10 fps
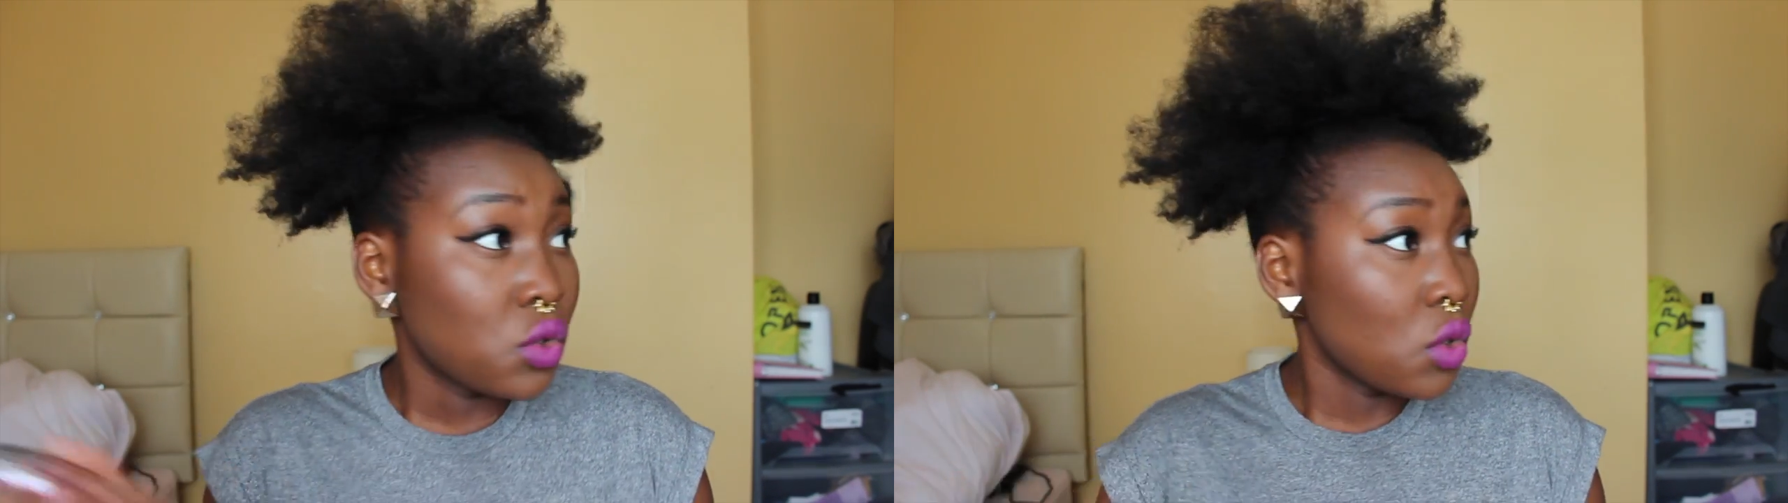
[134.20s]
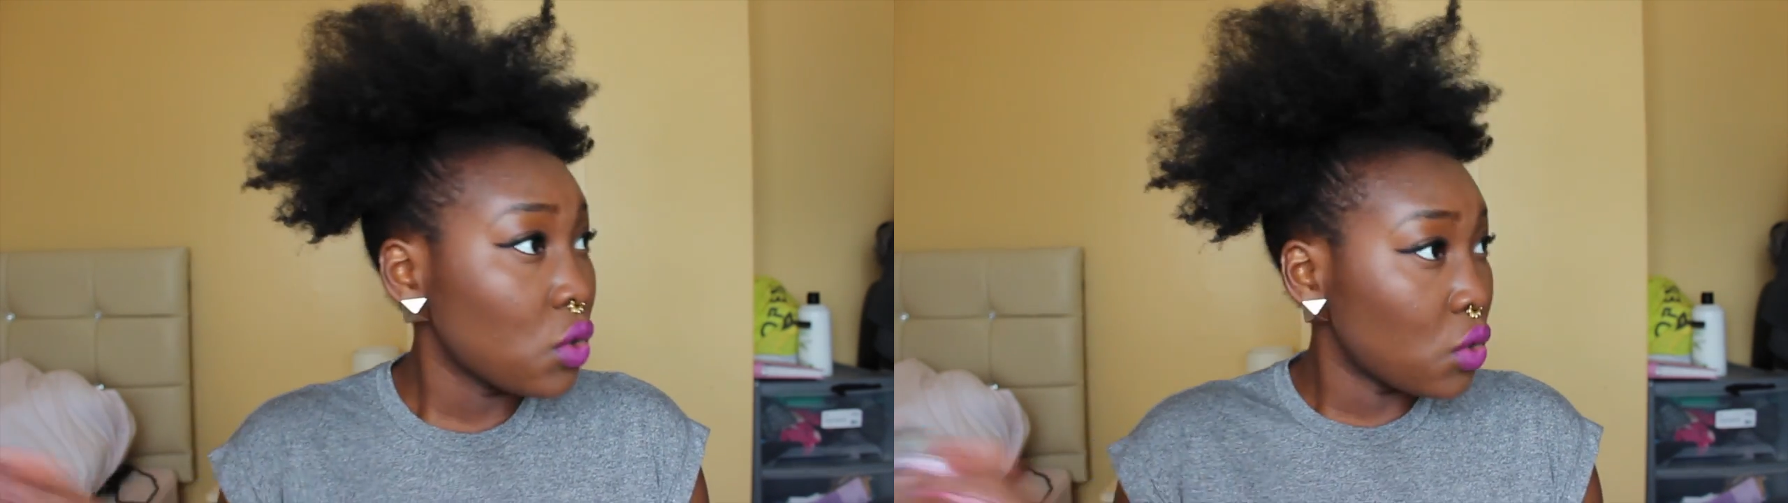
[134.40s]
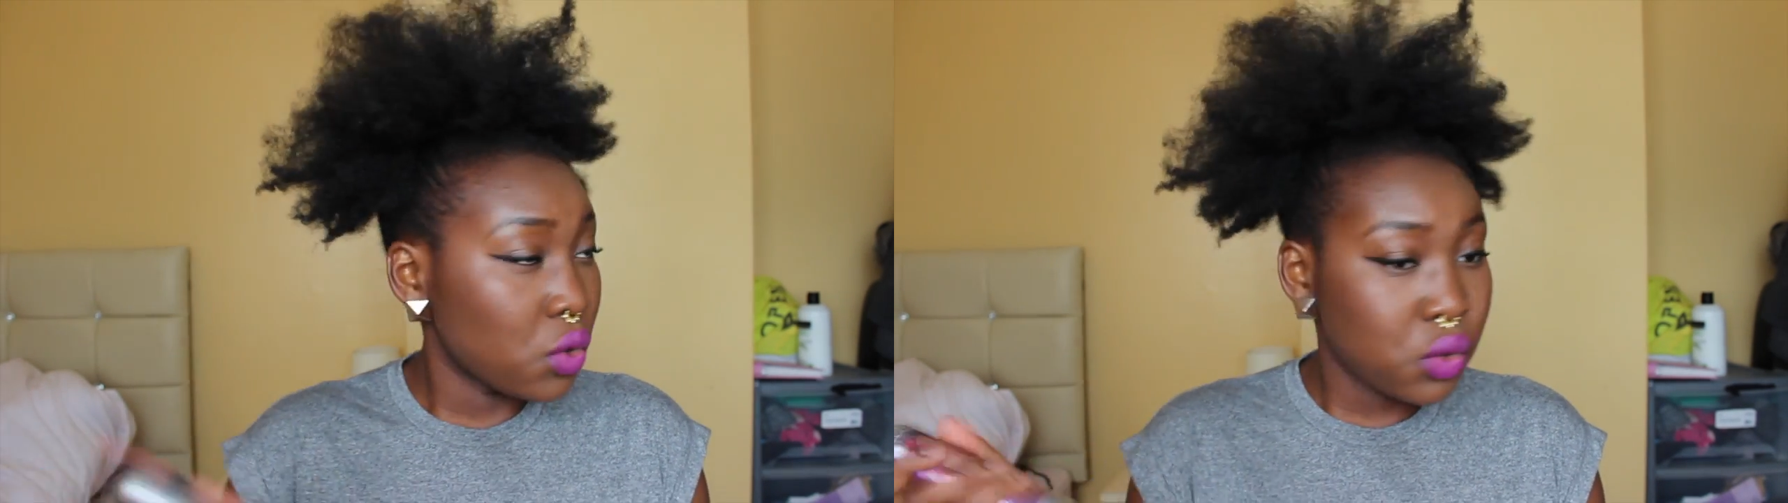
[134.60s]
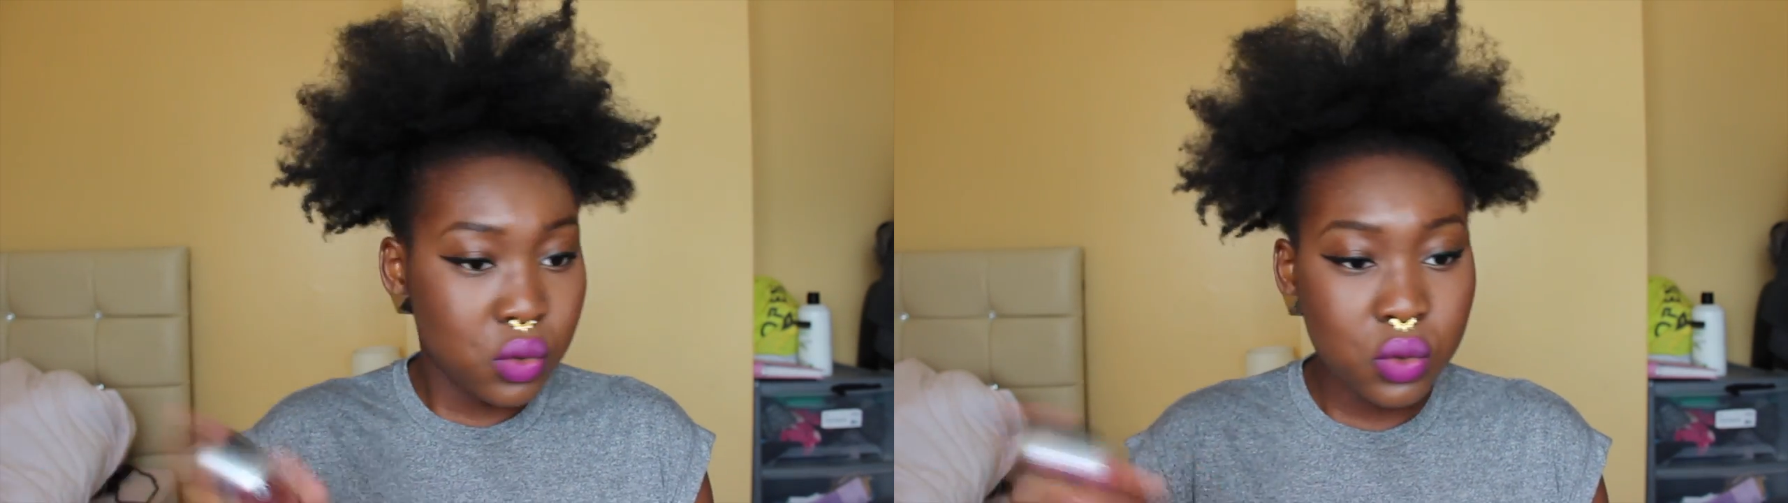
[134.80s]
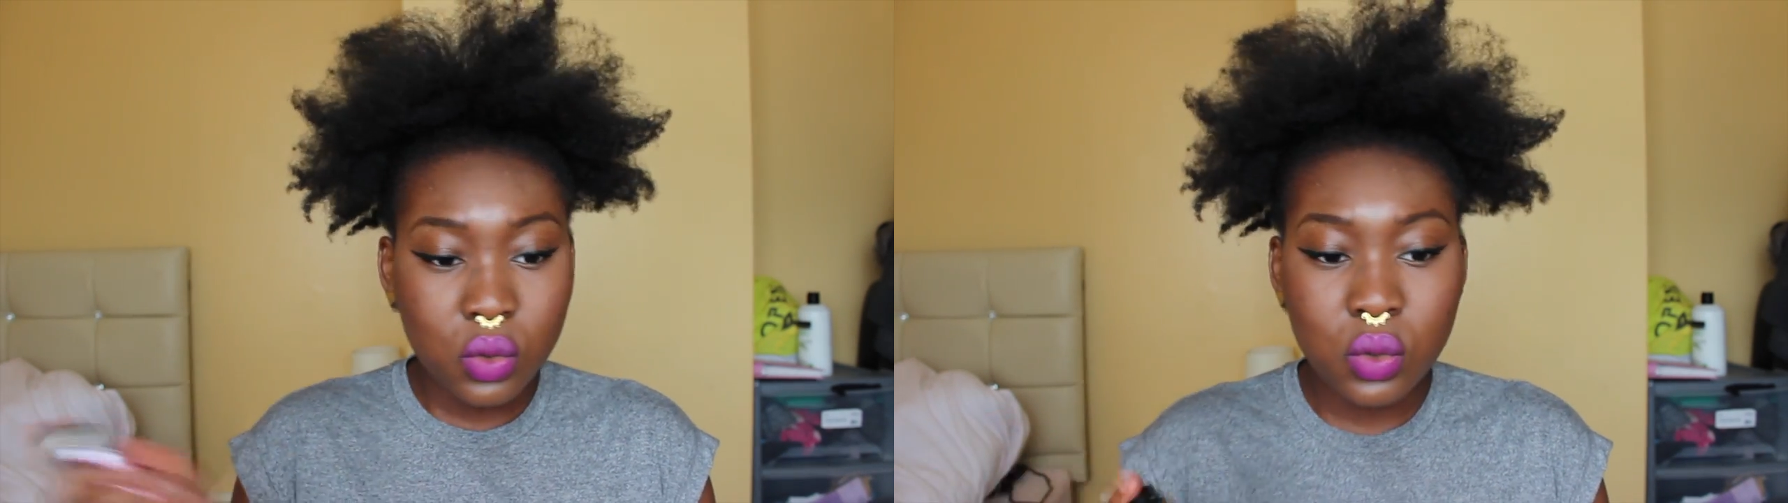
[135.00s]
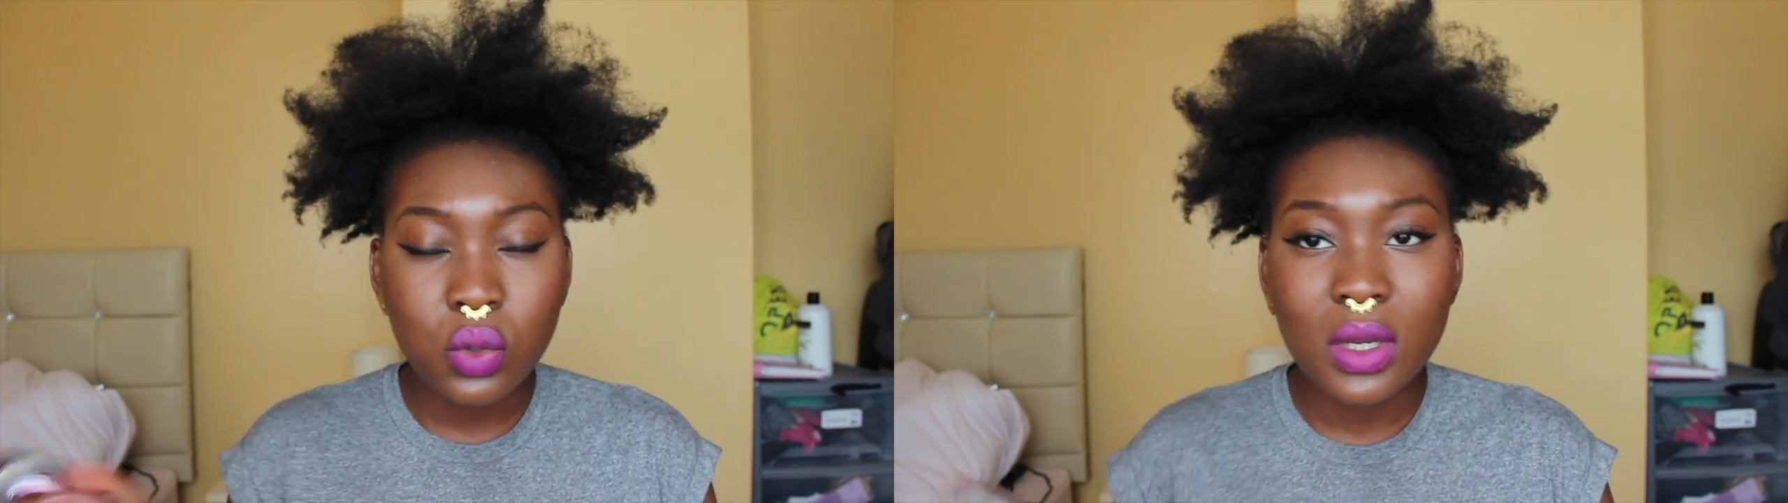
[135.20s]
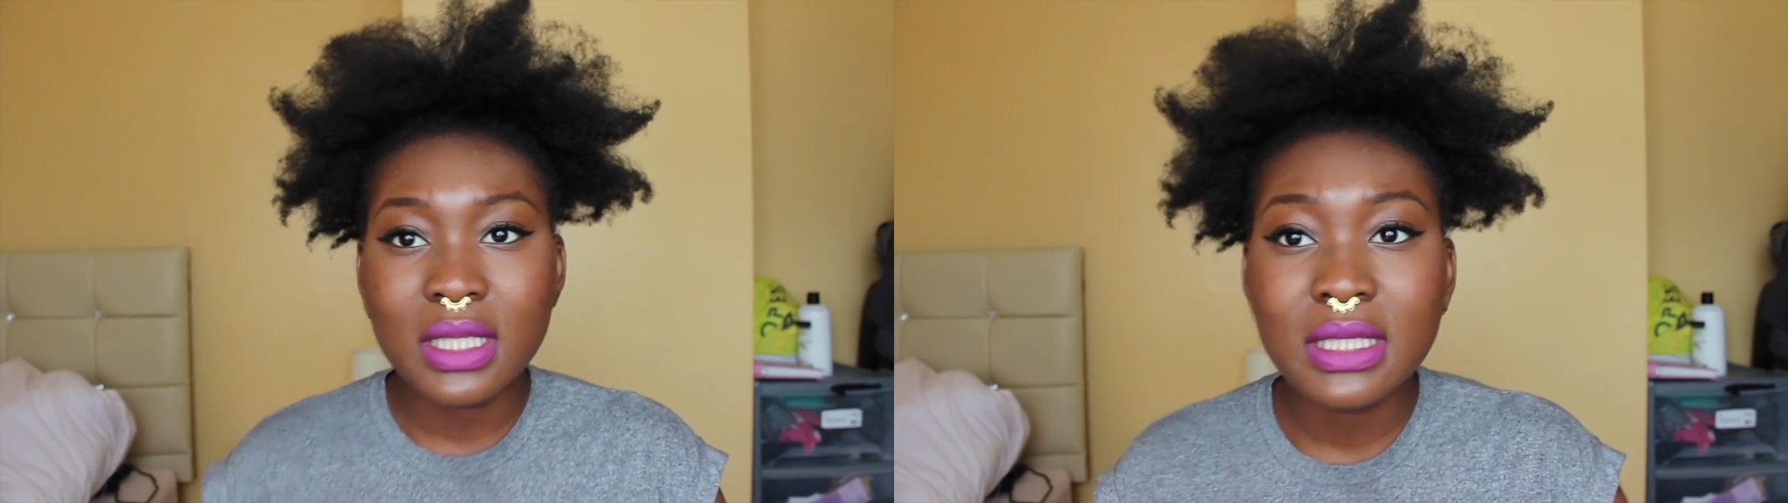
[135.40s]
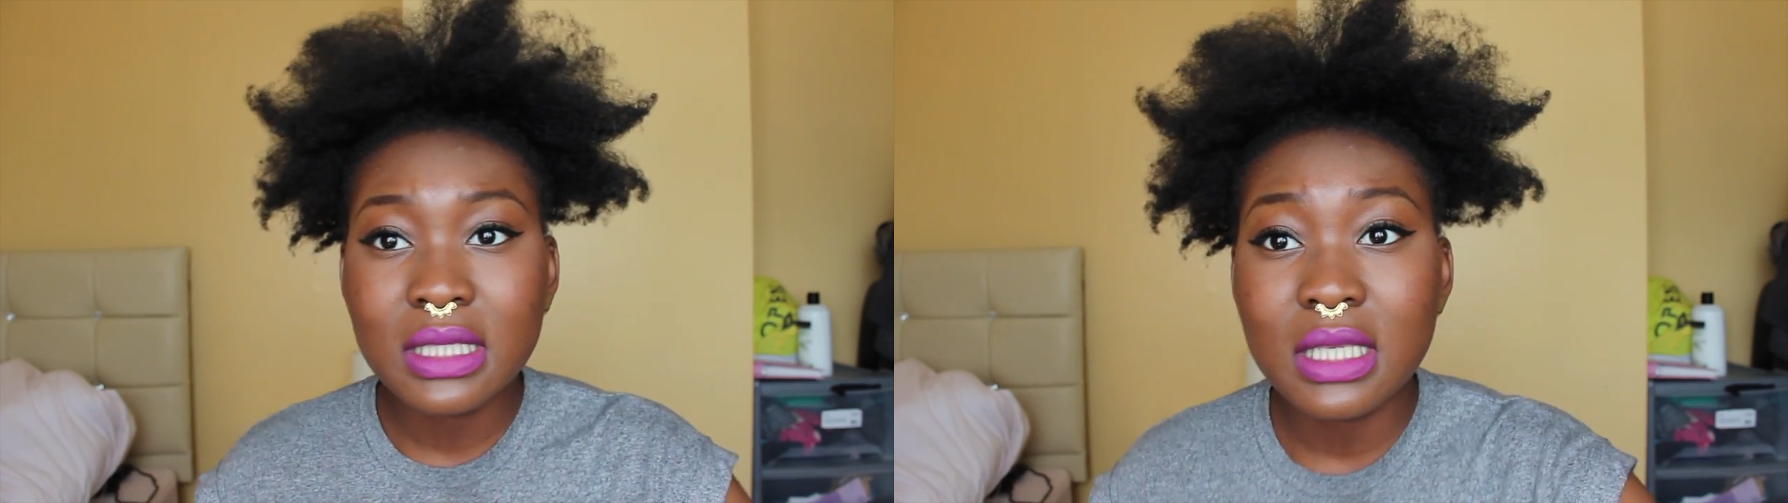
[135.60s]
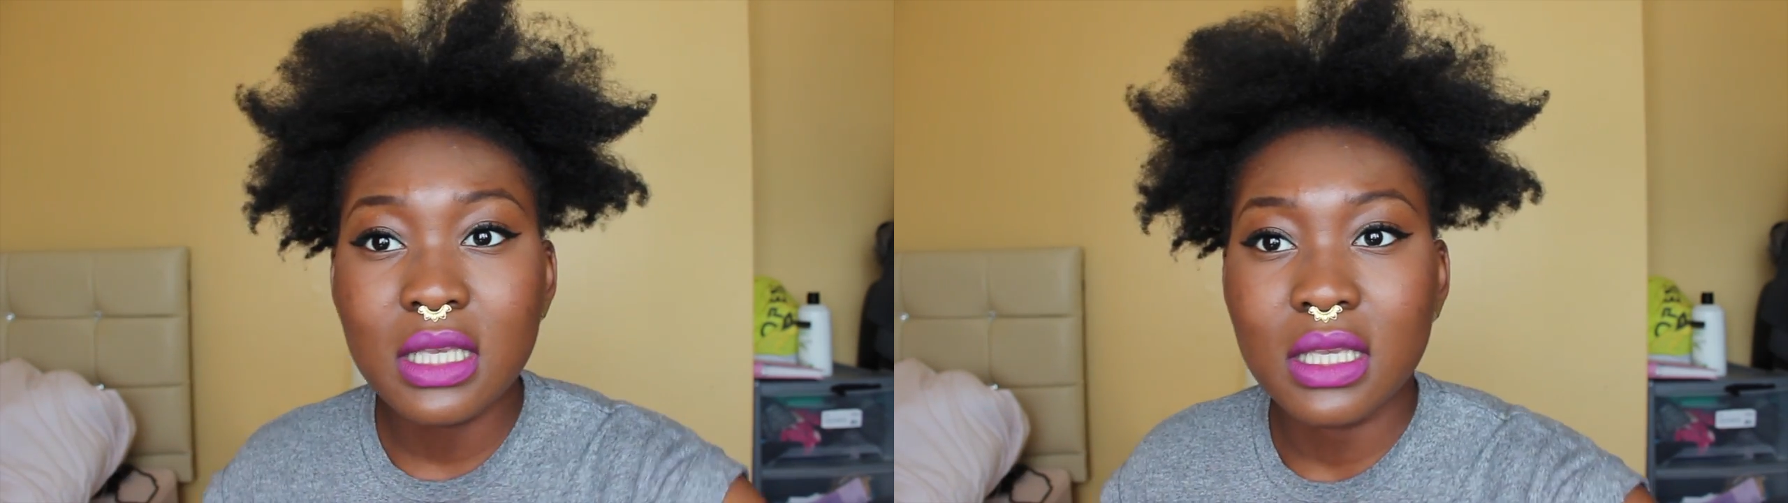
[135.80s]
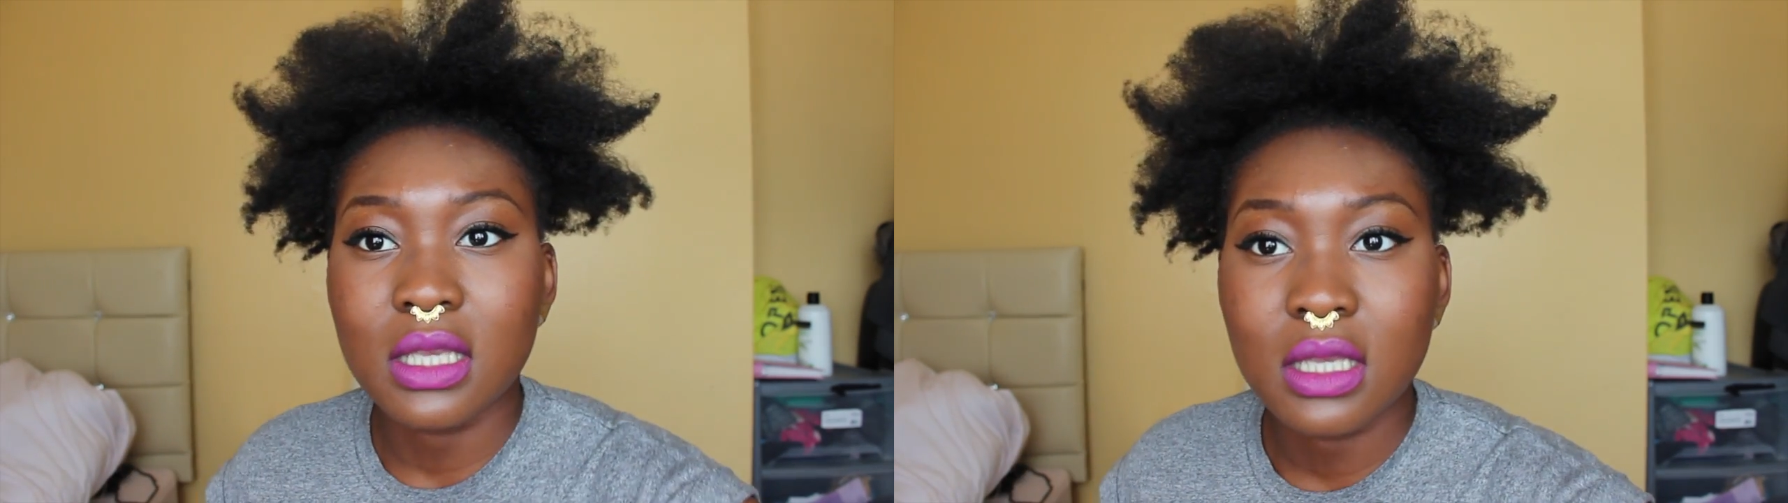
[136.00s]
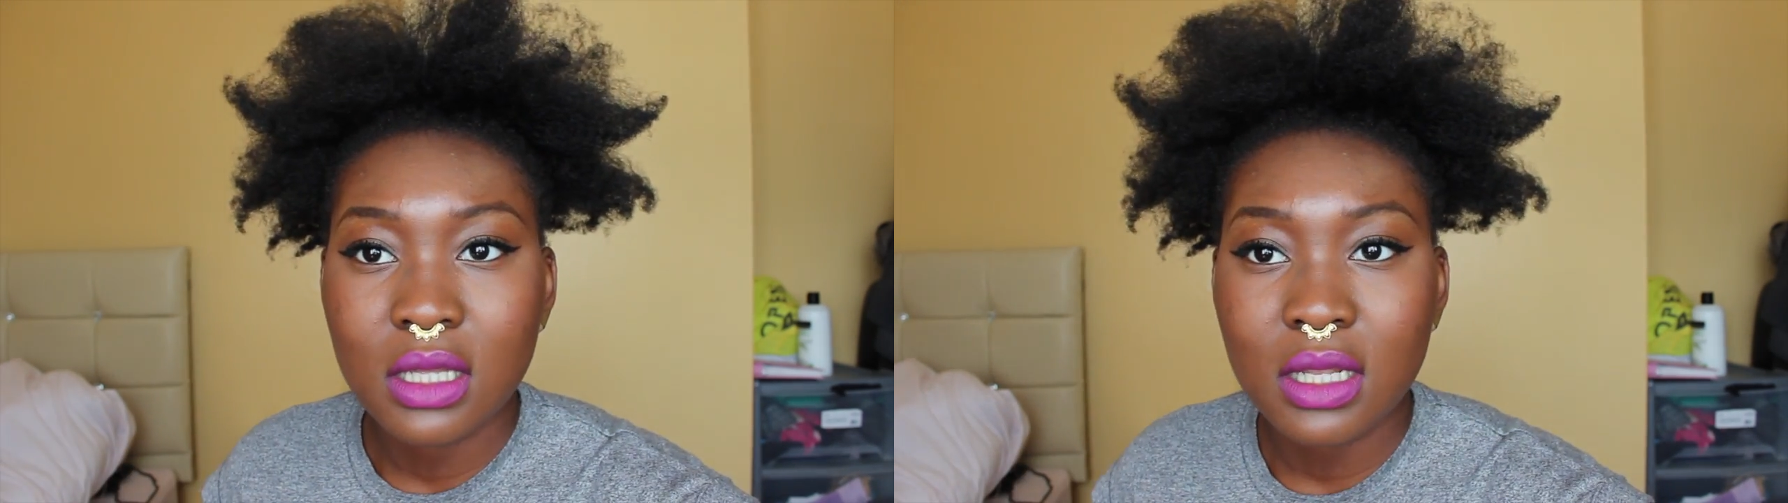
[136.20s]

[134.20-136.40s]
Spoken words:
So, let's see